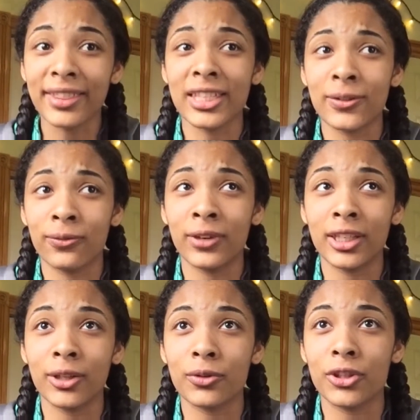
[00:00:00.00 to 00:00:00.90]
this
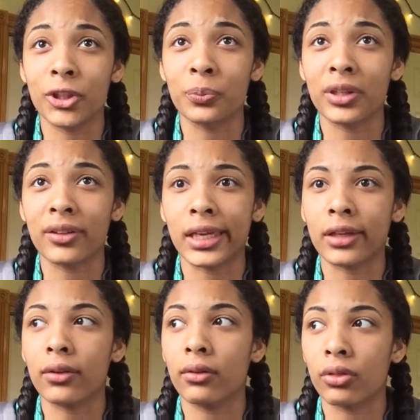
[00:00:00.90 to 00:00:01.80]
video took me like
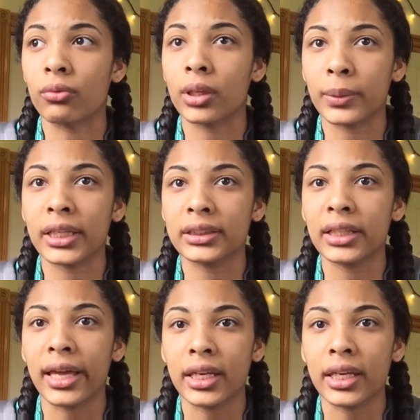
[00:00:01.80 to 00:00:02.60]
three weeks to